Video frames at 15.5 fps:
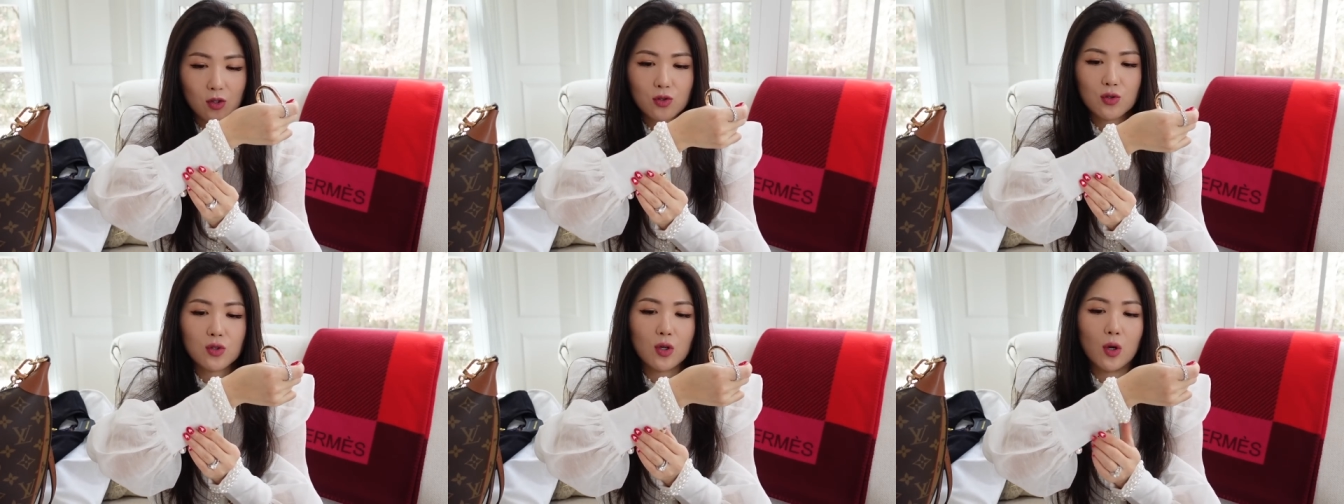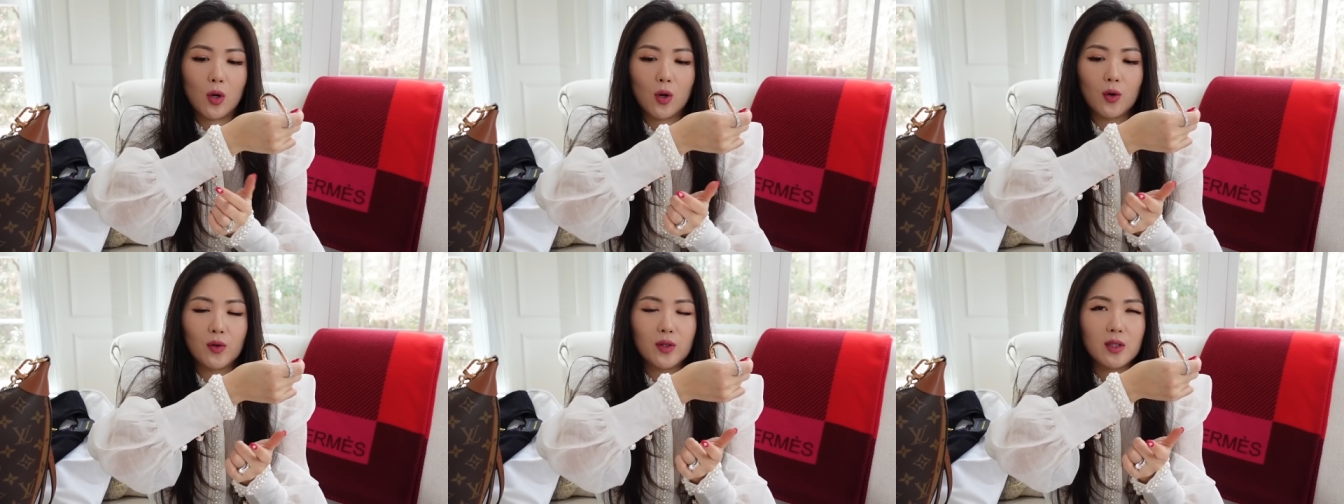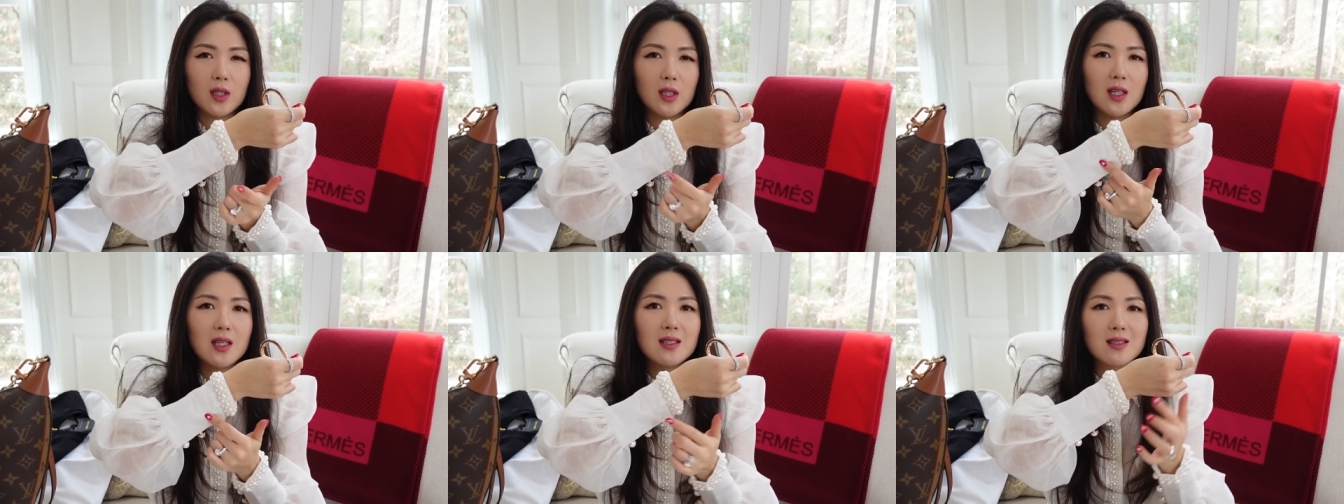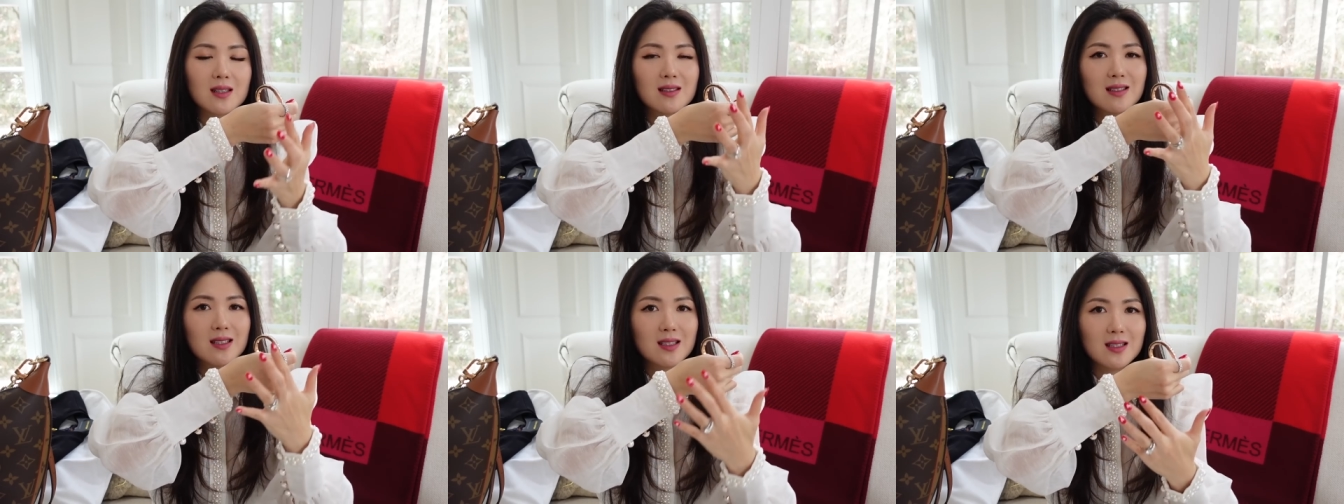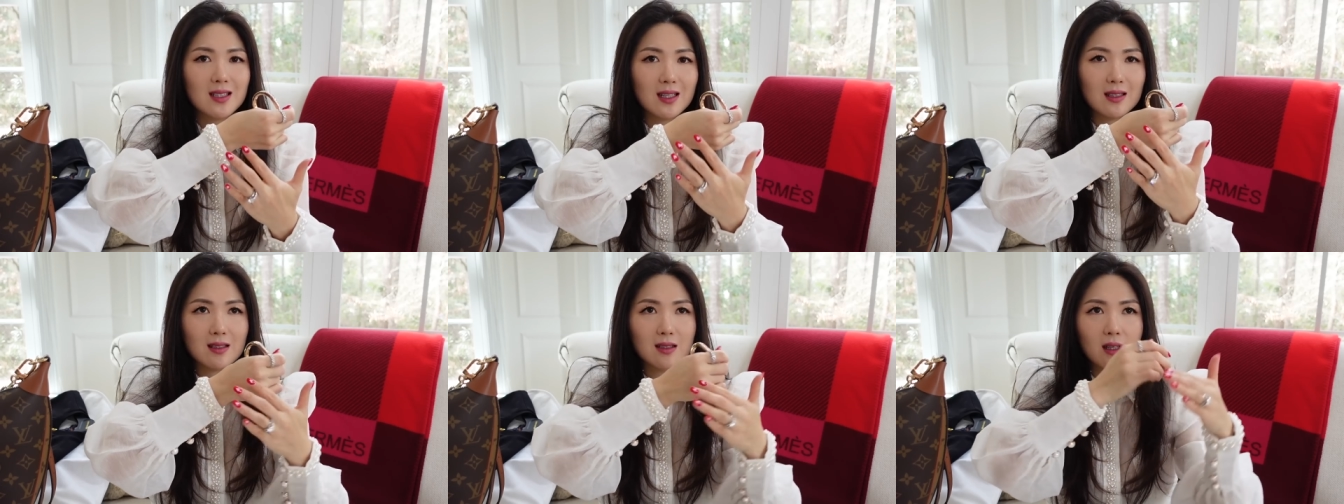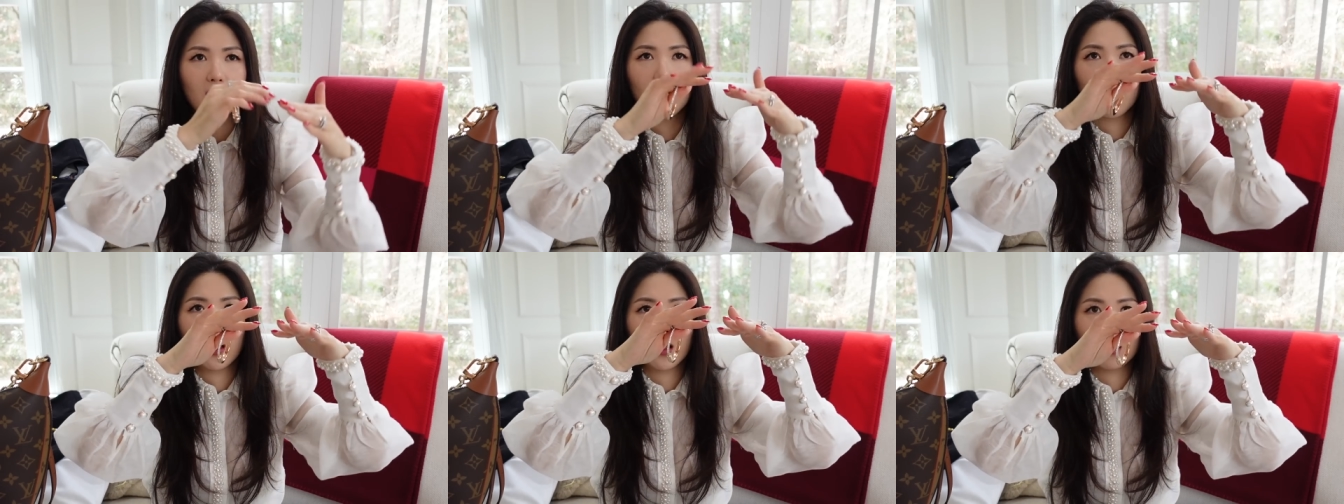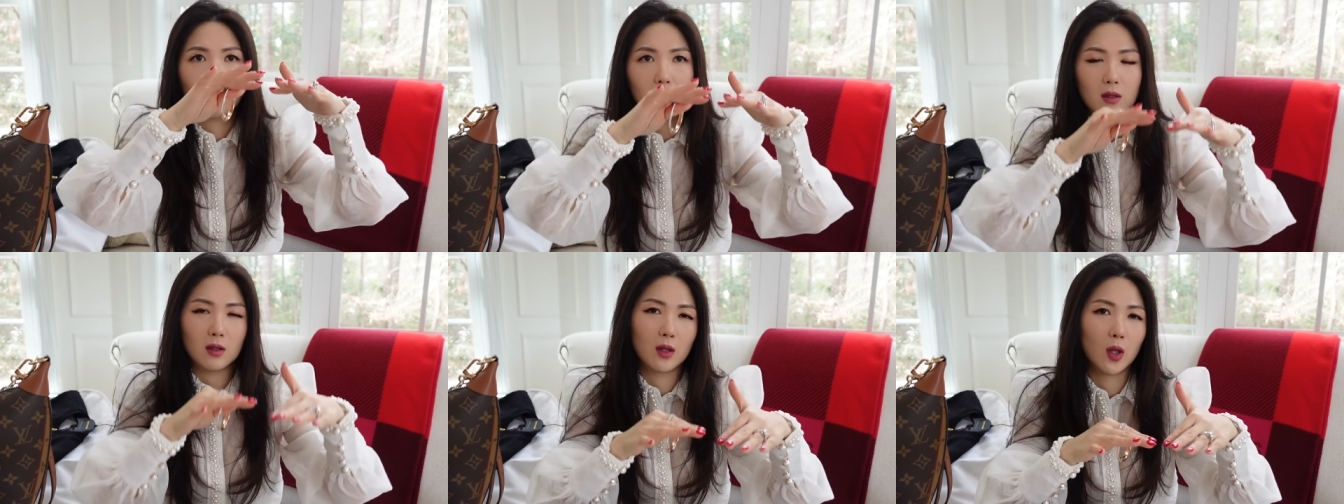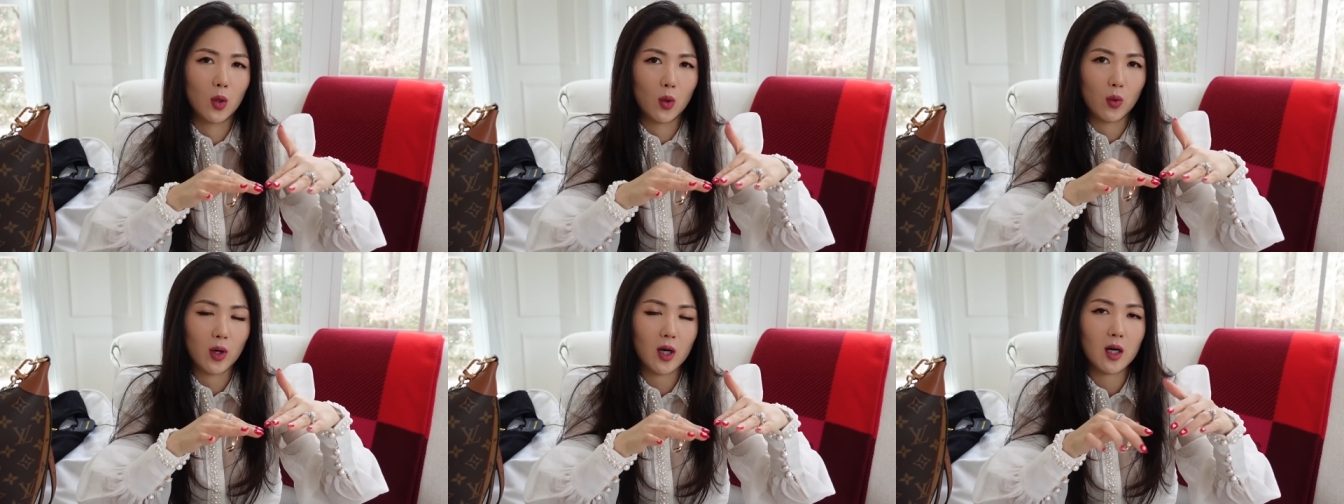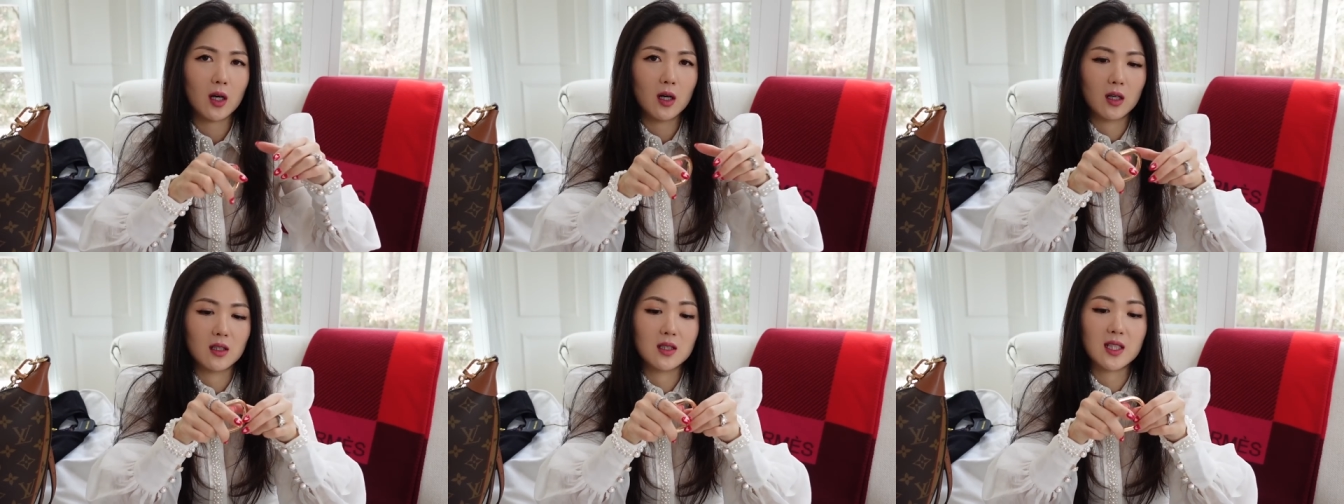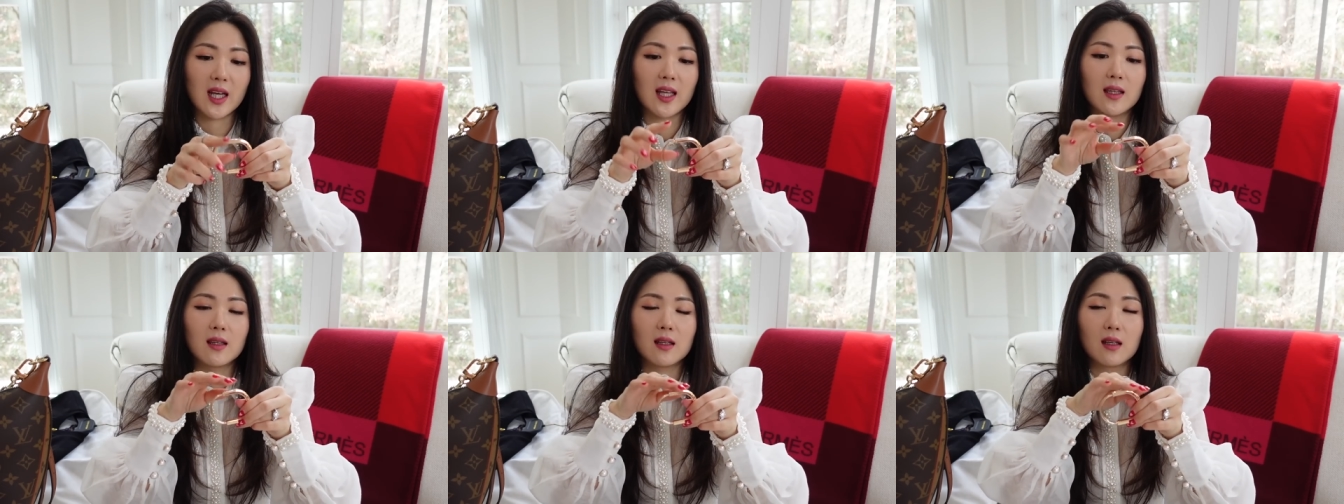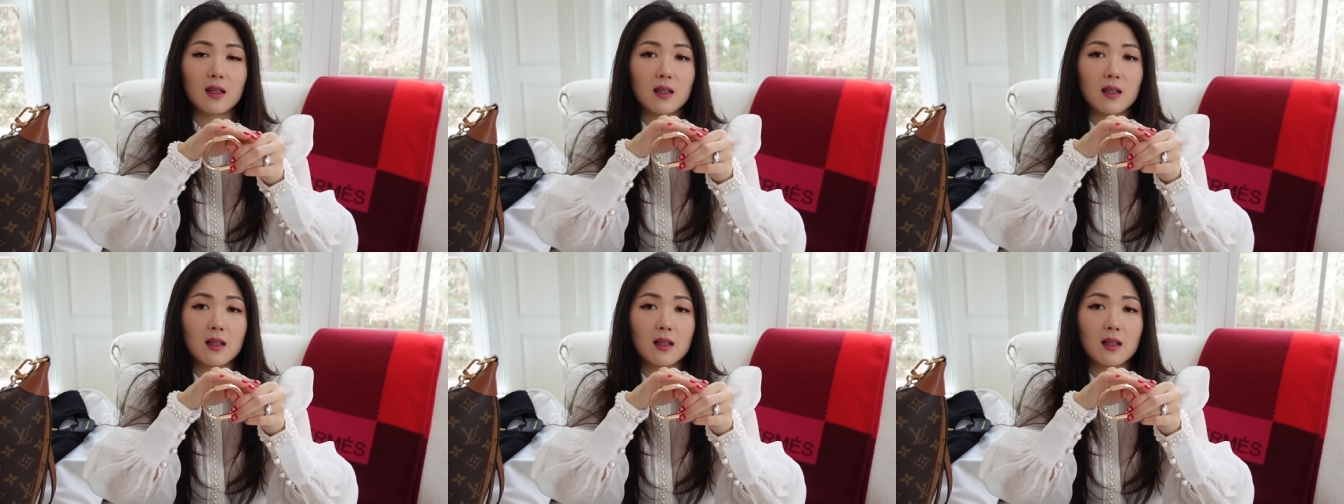so these sit lower than